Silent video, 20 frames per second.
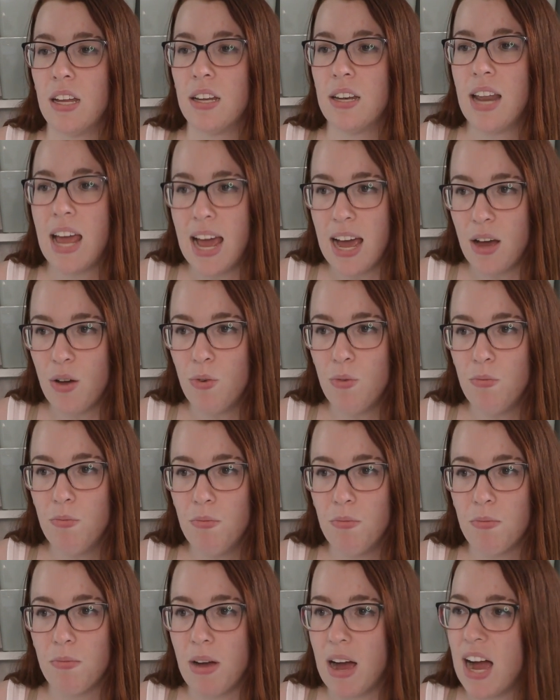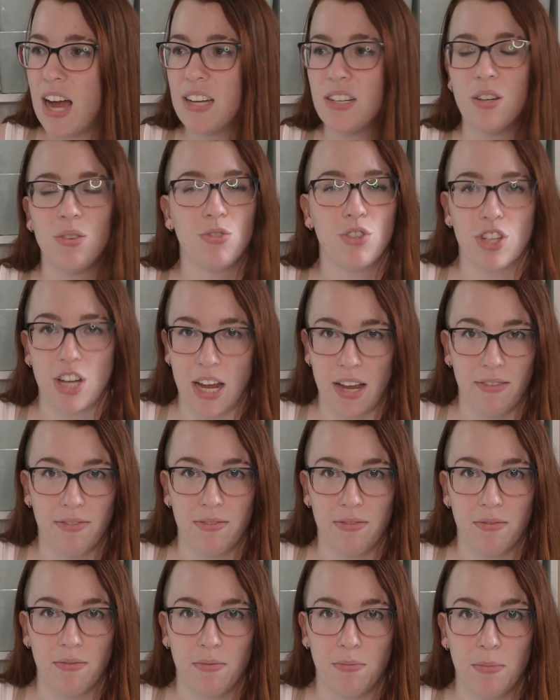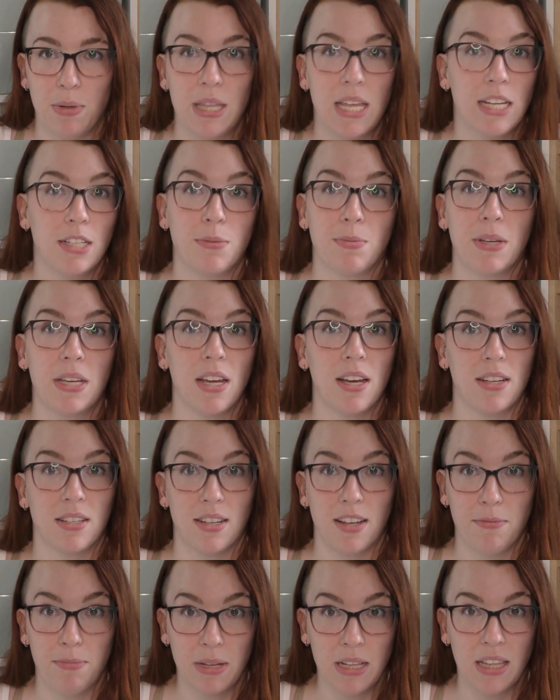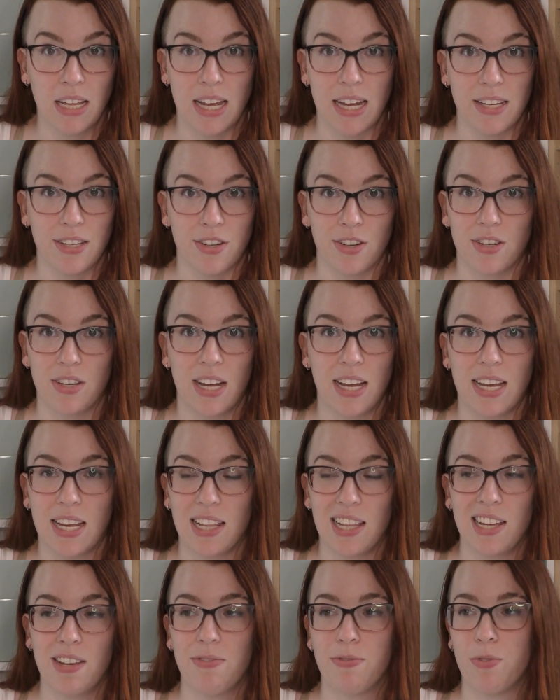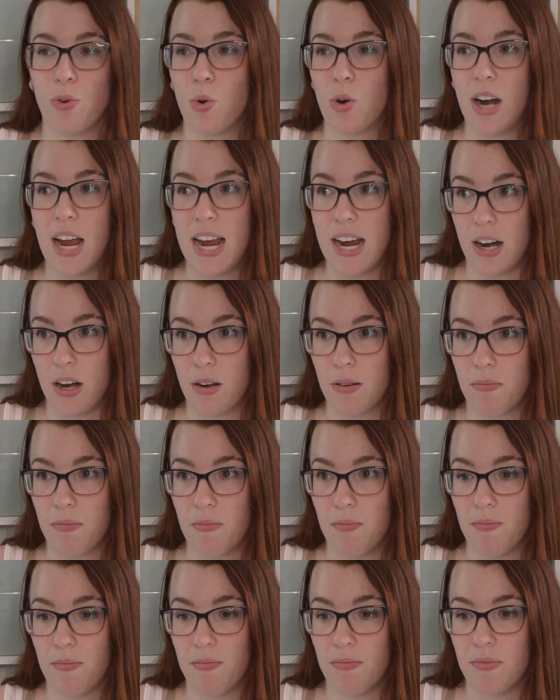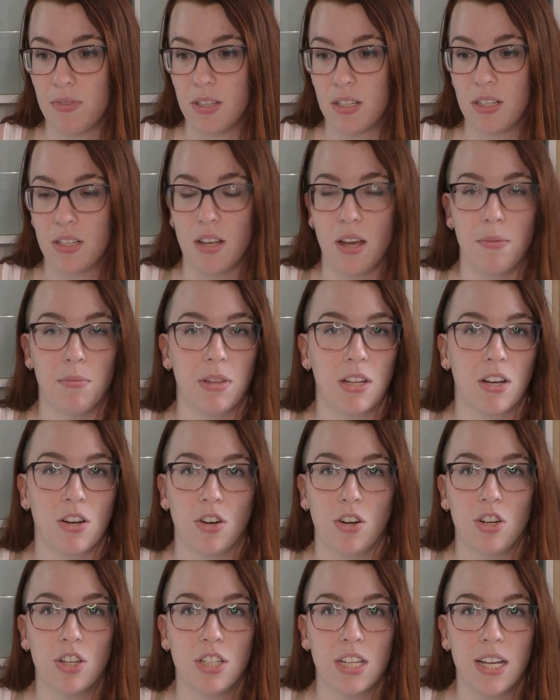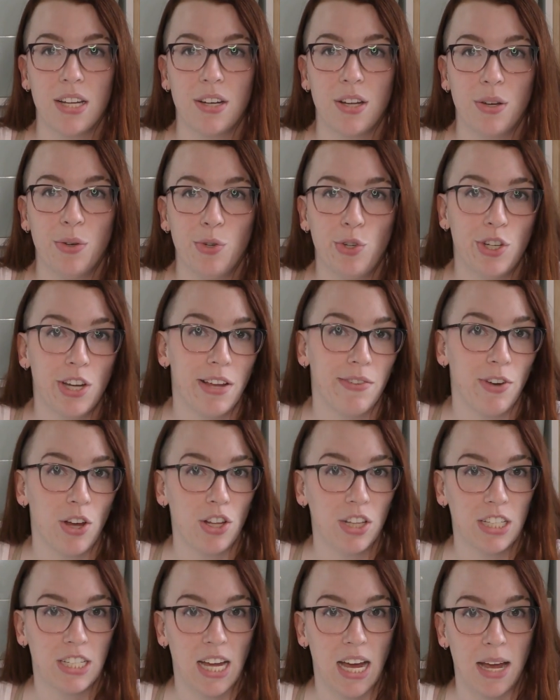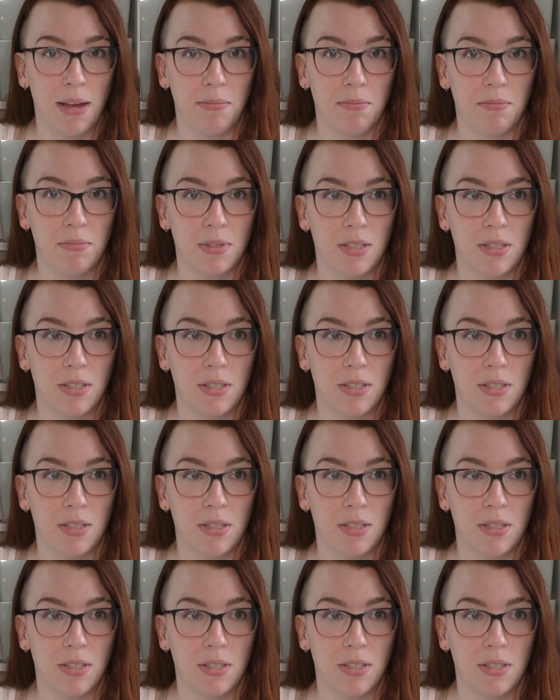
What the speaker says: Now, I don't shave, but that's because I've been lasered and I get like 4 hair. Some of the girls I know shave all the time.